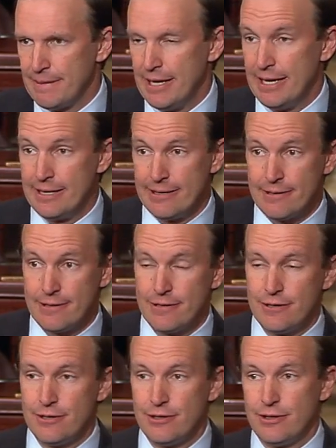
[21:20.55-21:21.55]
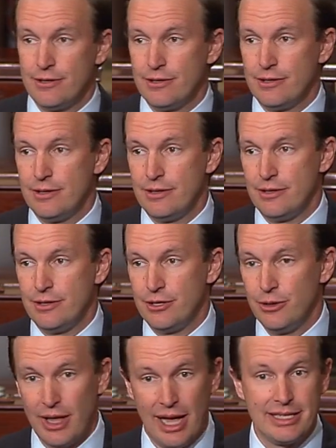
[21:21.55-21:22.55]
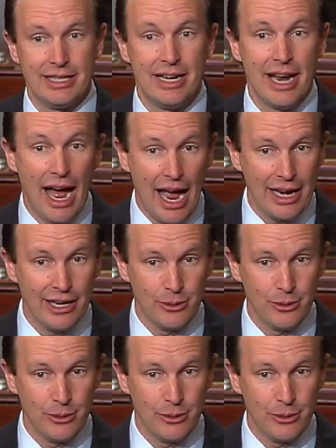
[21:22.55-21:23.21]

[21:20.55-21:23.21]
In 2009,